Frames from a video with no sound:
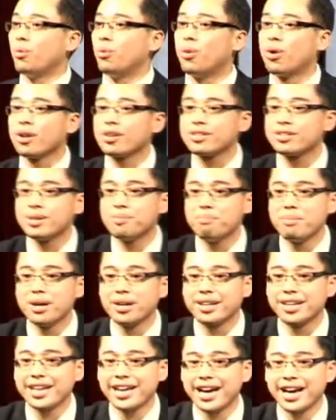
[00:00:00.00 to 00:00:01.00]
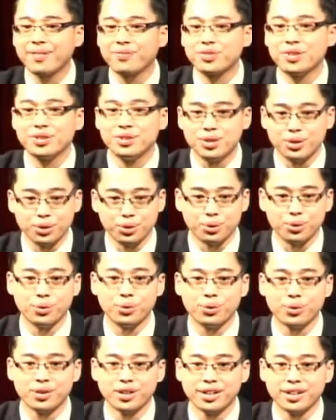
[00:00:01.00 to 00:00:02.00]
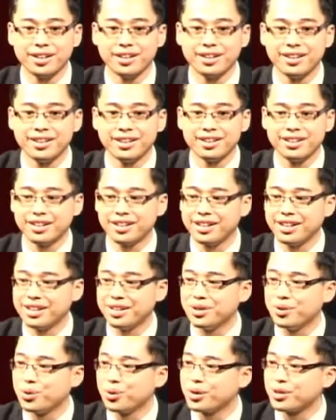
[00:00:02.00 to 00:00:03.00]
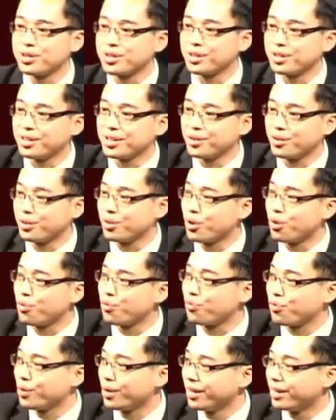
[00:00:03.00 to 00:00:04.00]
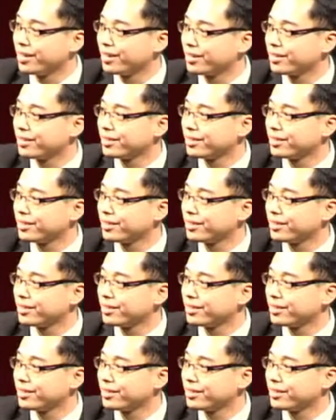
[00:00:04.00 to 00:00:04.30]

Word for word: What does the monkey have to do in order to go free?